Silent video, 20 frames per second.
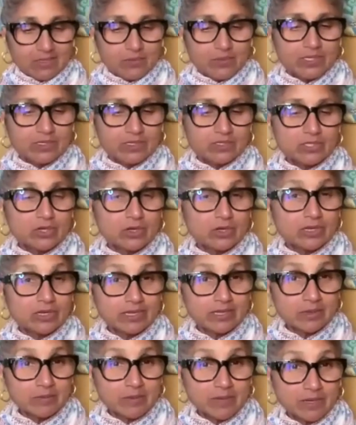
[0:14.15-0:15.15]
We are
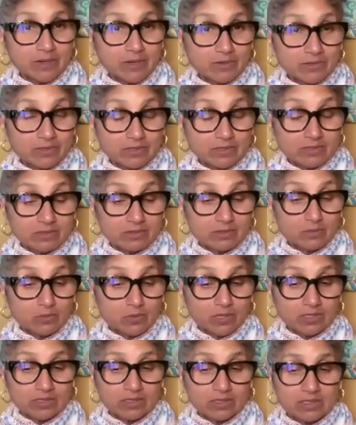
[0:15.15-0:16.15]
talking about
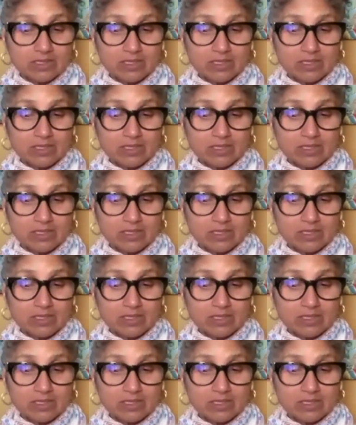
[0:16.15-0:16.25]
what